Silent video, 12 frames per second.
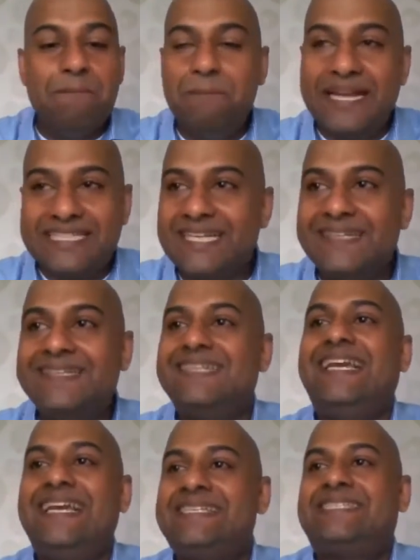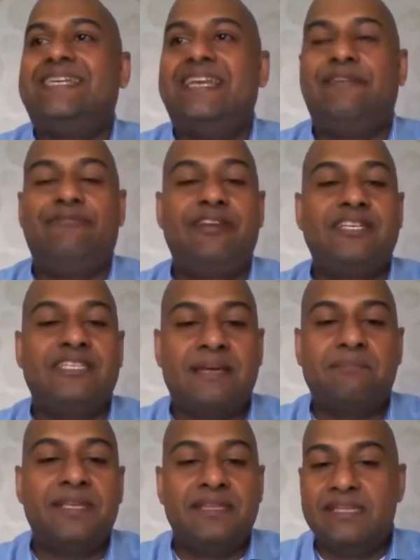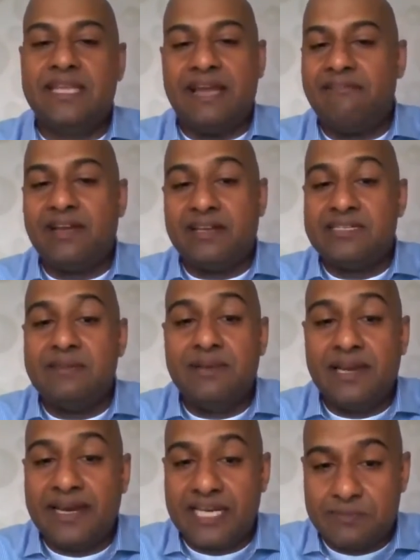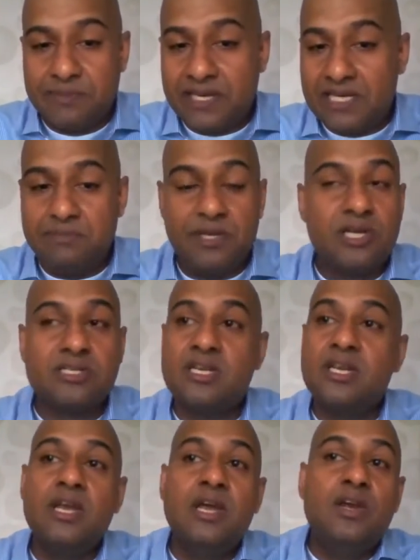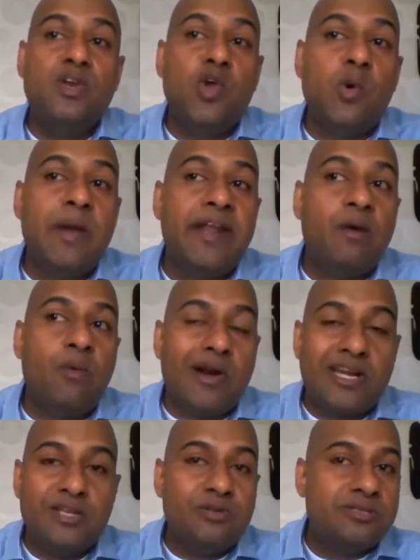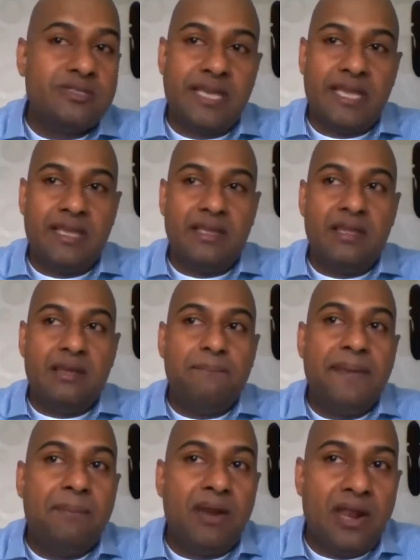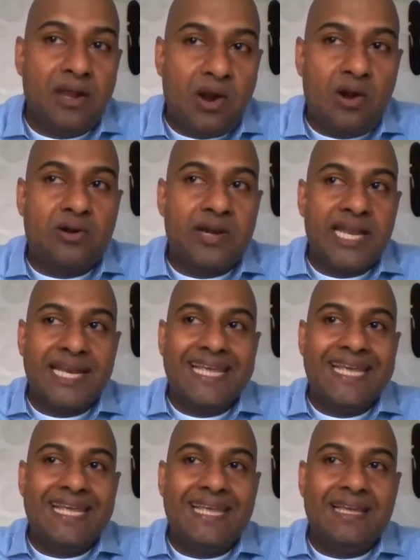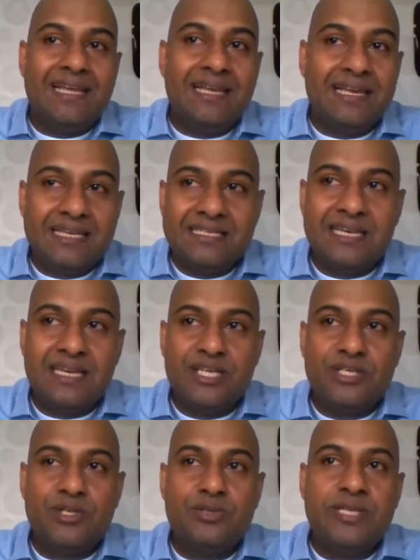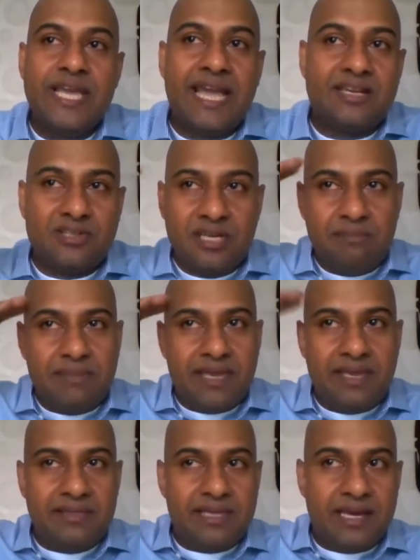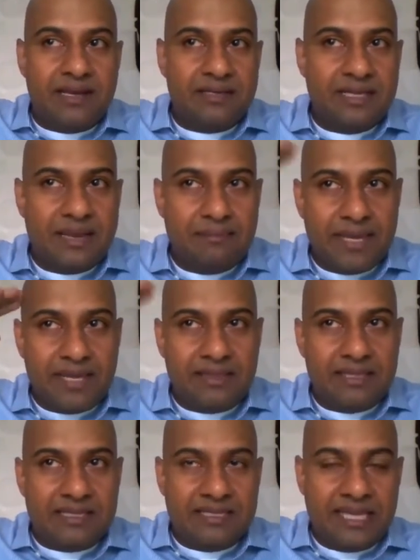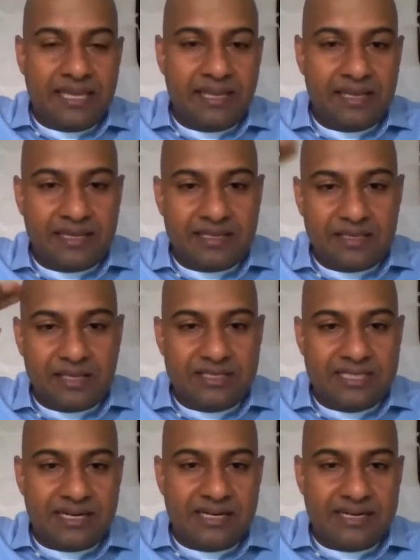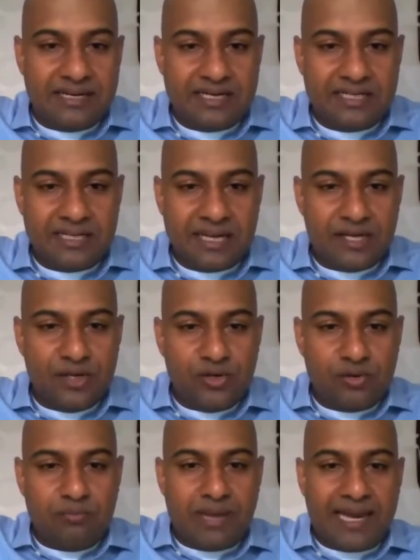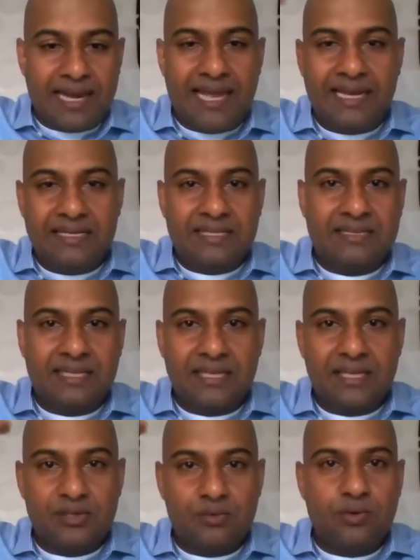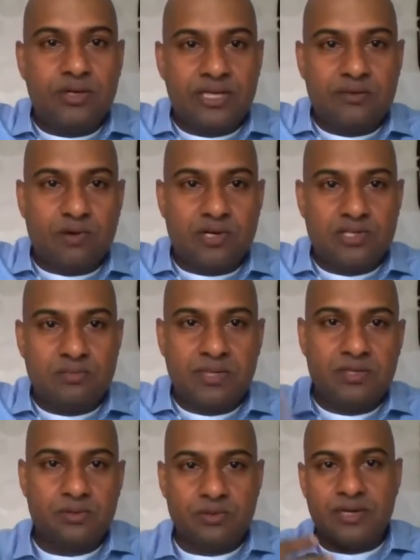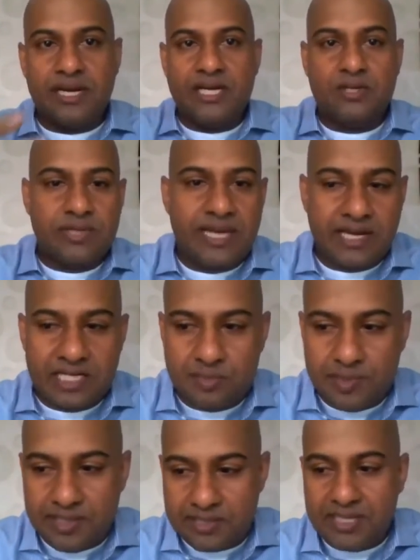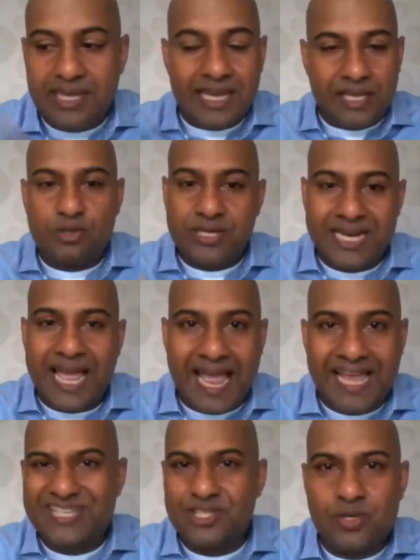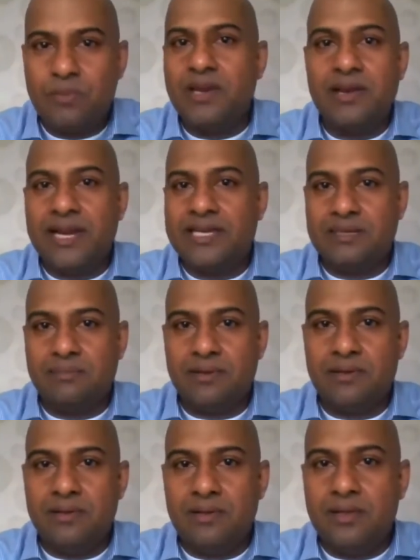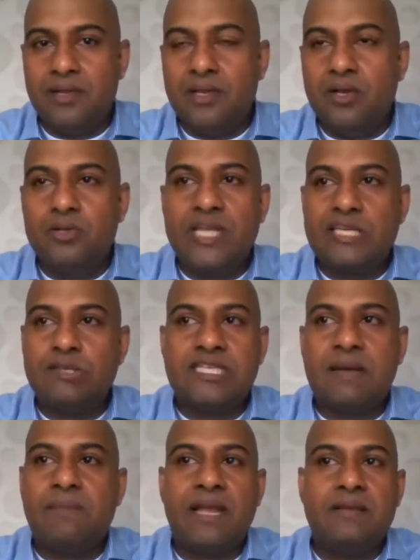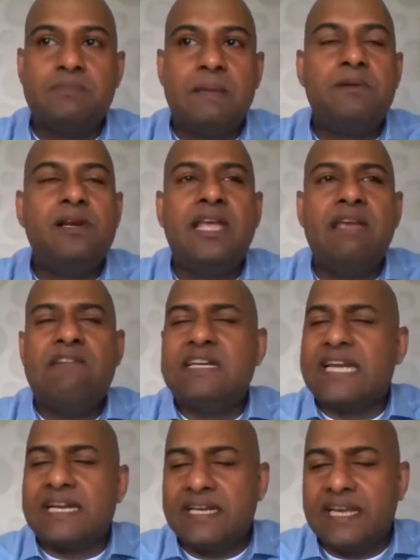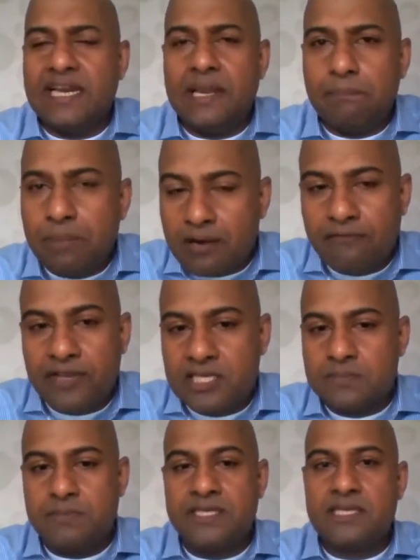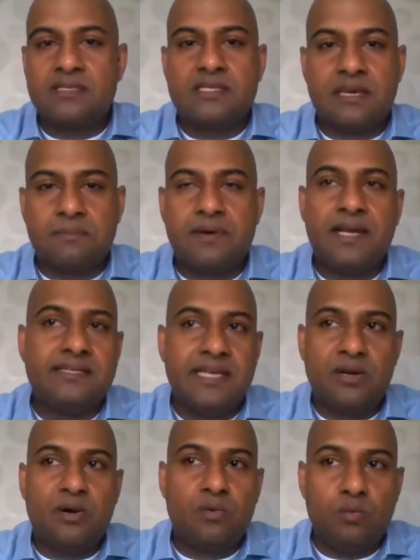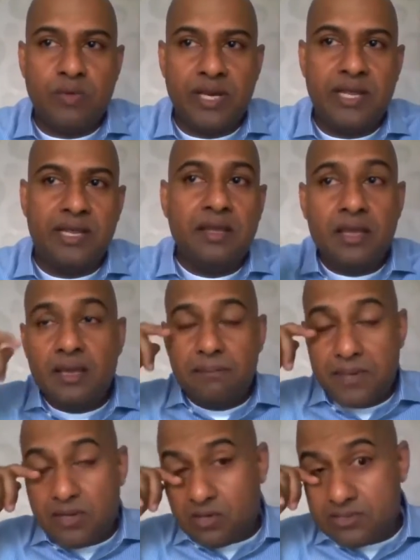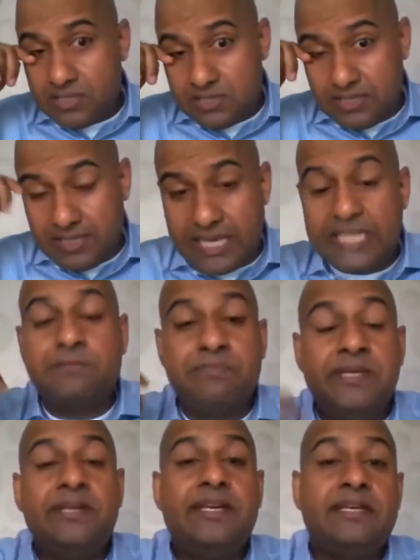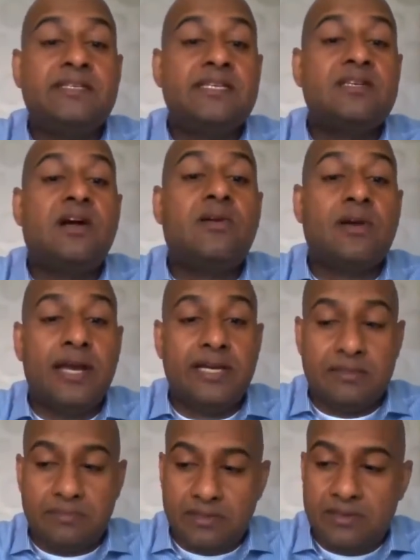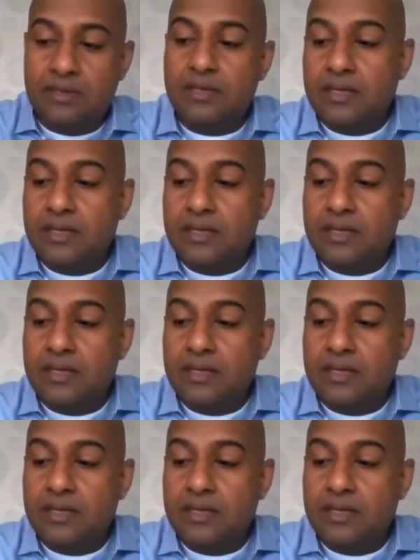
Better is if it is something they have a similar experience, because no matter what you say, people are not really listening to you. They're actually making they're thinking in certain direction, and you need to align their thinking to where it wants to be, to relate to their experience. So it has to be relatable. So that's why sometimes people give a technically perfect speech and surprise they're not winning, because it's the experience is not relatable.